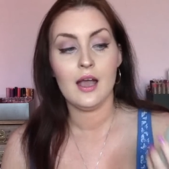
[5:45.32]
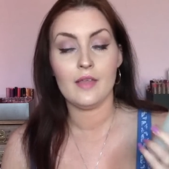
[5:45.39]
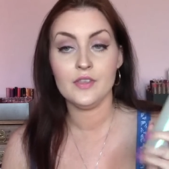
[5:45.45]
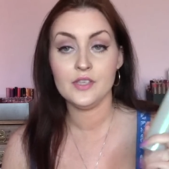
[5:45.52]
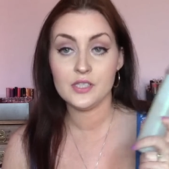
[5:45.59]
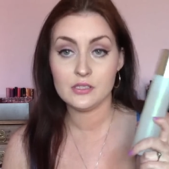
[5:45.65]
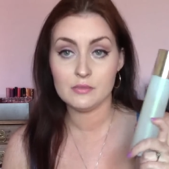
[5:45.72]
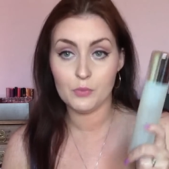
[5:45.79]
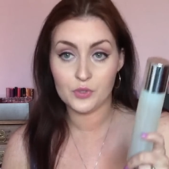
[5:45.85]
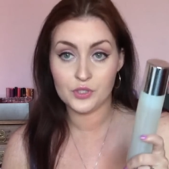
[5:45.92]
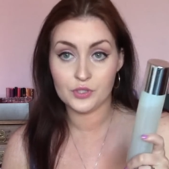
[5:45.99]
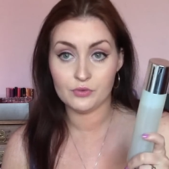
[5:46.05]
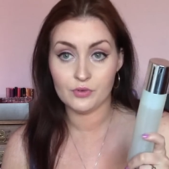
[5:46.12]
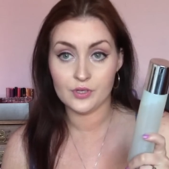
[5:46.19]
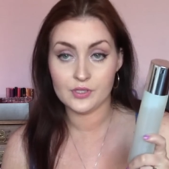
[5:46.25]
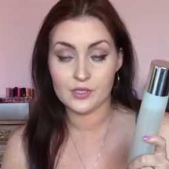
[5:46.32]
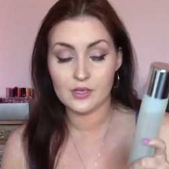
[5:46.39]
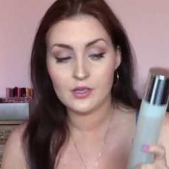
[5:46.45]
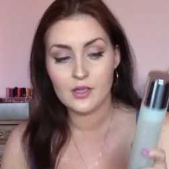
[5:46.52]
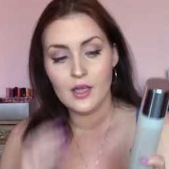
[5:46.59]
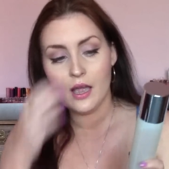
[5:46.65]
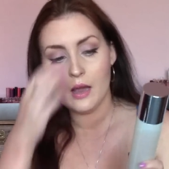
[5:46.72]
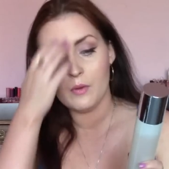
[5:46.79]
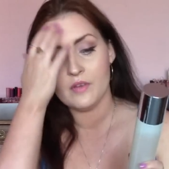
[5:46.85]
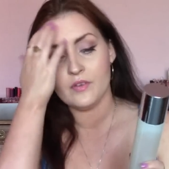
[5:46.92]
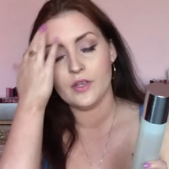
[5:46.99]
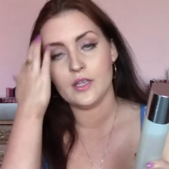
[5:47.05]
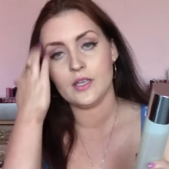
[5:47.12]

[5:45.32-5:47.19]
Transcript: And this is a moisturiser, however,